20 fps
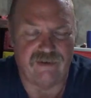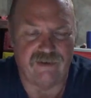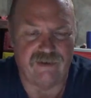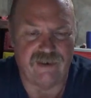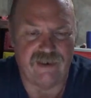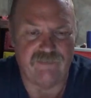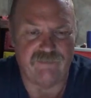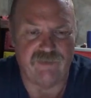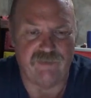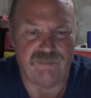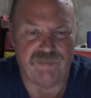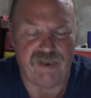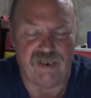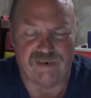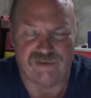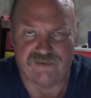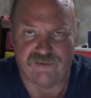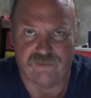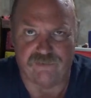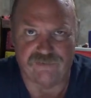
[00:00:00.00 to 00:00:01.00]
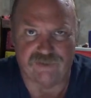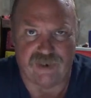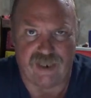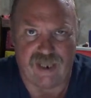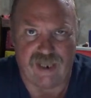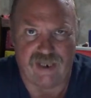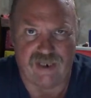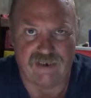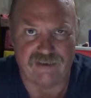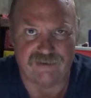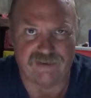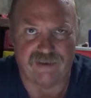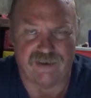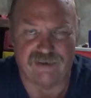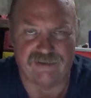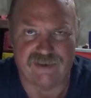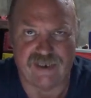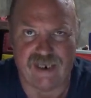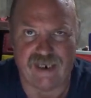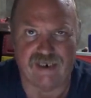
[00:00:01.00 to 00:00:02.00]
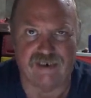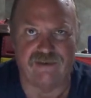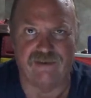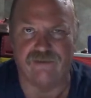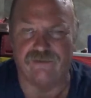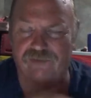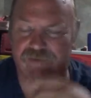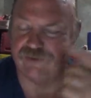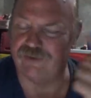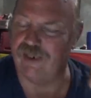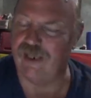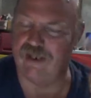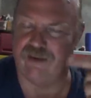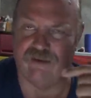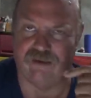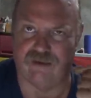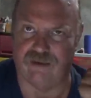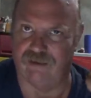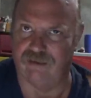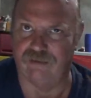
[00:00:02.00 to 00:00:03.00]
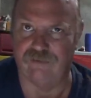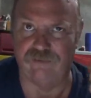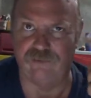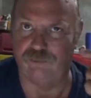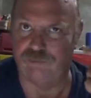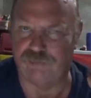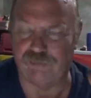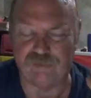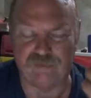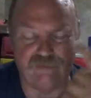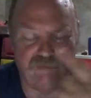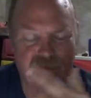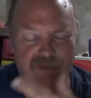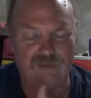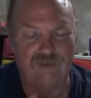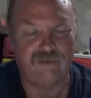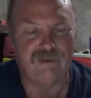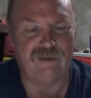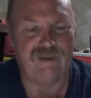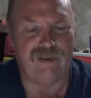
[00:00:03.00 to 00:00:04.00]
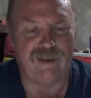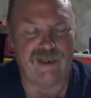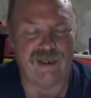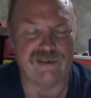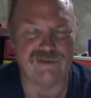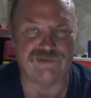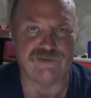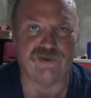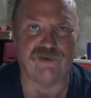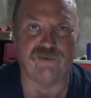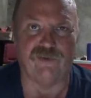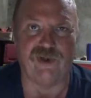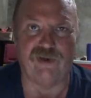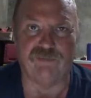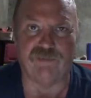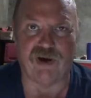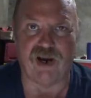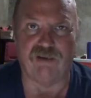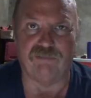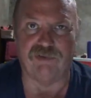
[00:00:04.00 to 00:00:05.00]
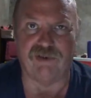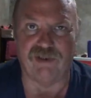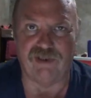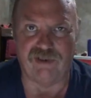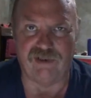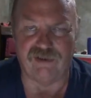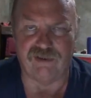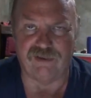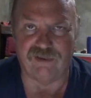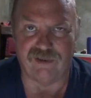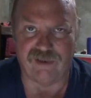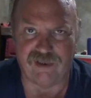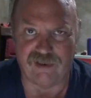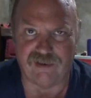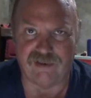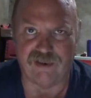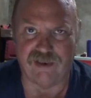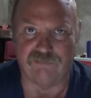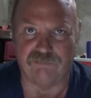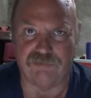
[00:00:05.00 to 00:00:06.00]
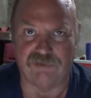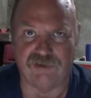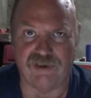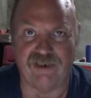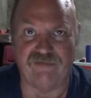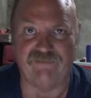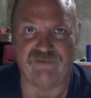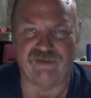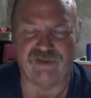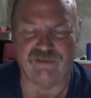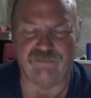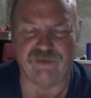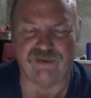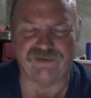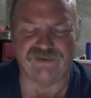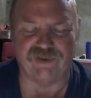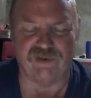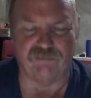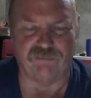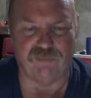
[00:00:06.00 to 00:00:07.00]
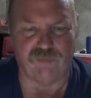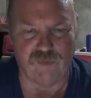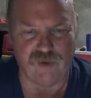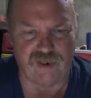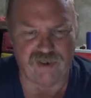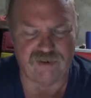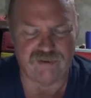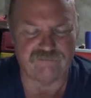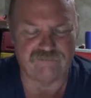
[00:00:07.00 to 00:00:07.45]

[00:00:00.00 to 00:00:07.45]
he repeats those lies in his head. They're just like on a loop, and so he probably ended up believing them at some point.